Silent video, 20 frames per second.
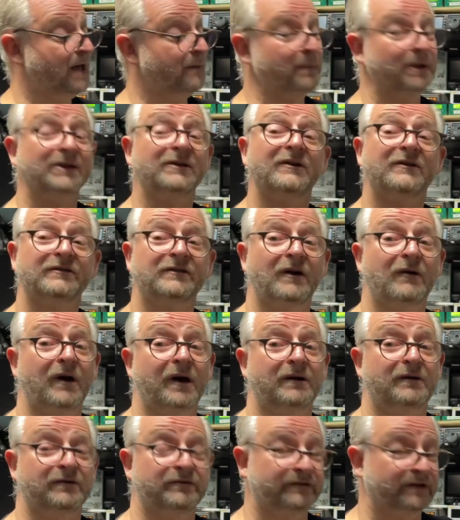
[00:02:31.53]
but also
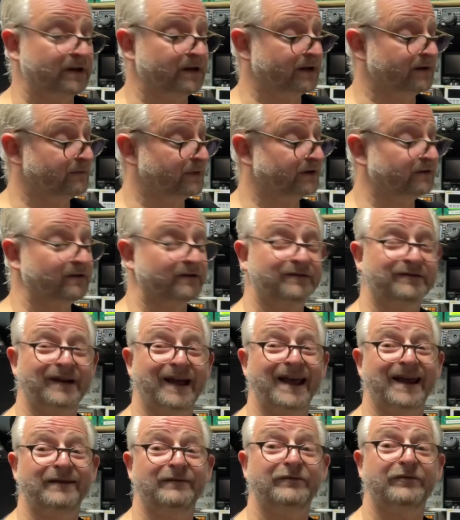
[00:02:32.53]
acoustic imagers,
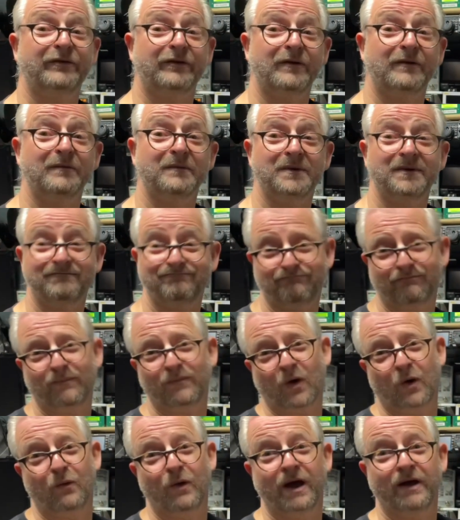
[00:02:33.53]
and from
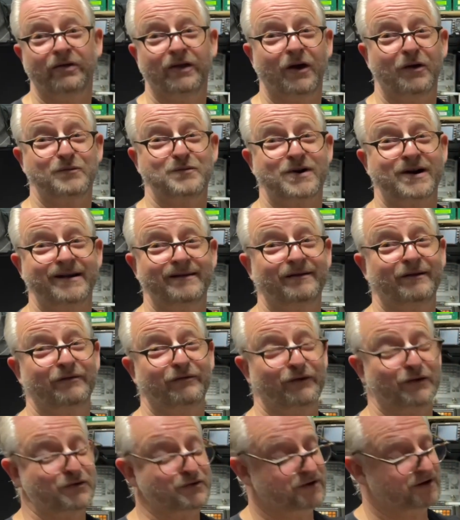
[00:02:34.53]
well-known brand
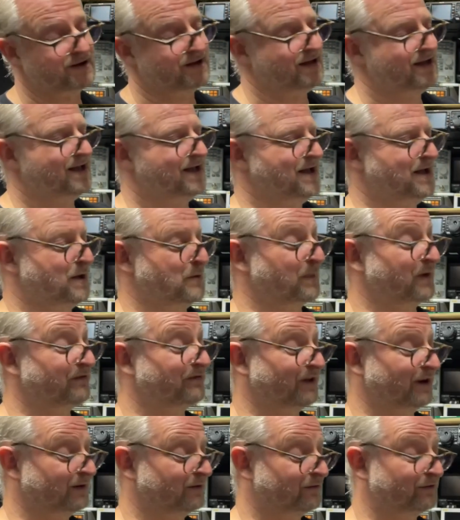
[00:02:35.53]
Fluke. I'm a
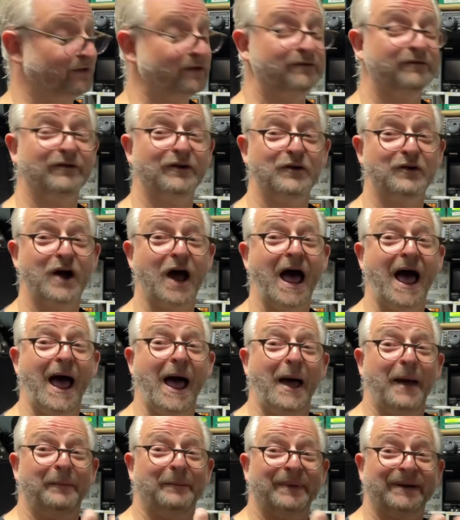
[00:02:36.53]
fan of the Fluke,
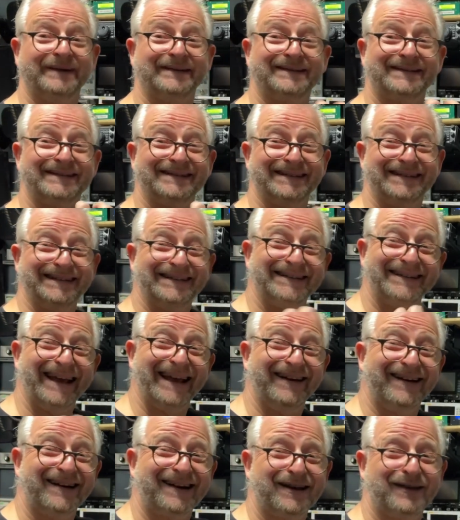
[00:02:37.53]
but
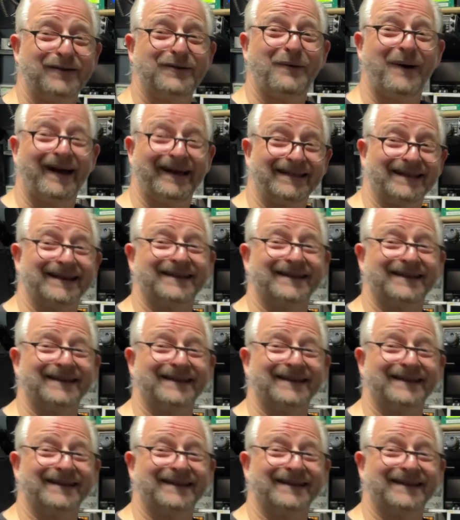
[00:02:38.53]
they are quite